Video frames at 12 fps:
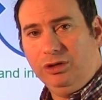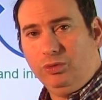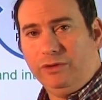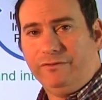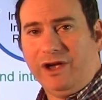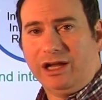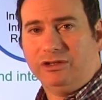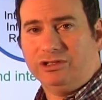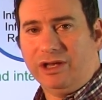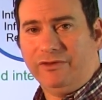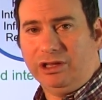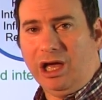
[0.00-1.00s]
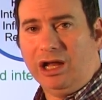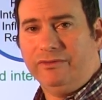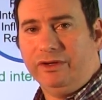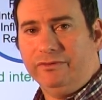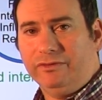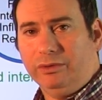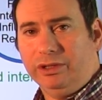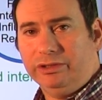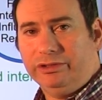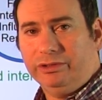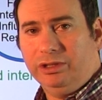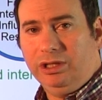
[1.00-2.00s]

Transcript: what factors have a lot of influence.